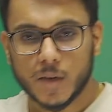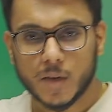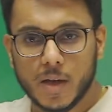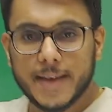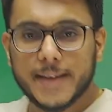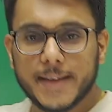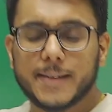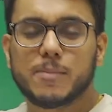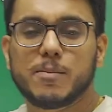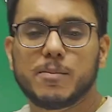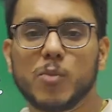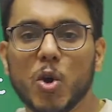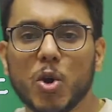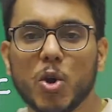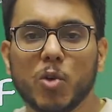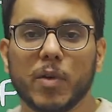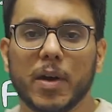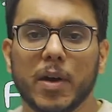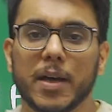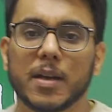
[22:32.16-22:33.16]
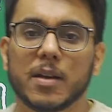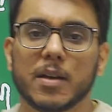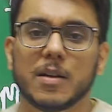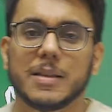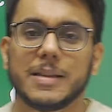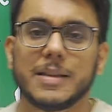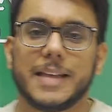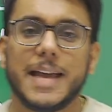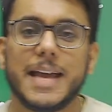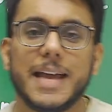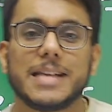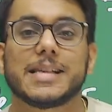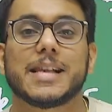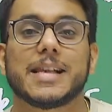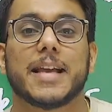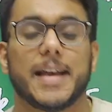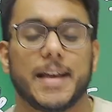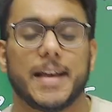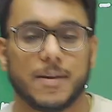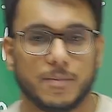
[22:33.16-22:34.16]
Moreover, they
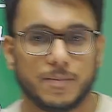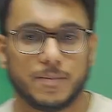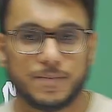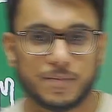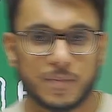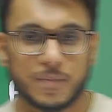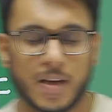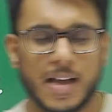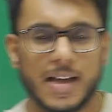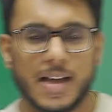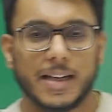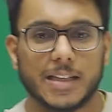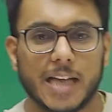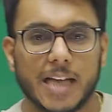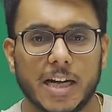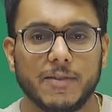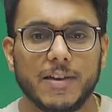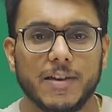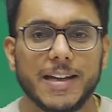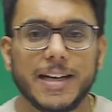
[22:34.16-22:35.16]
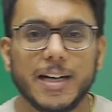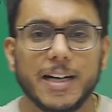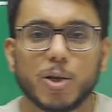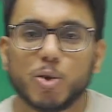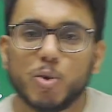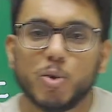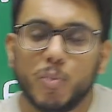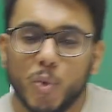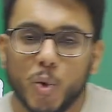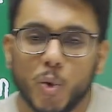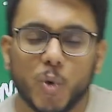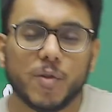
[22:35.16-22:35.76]
say that we need to move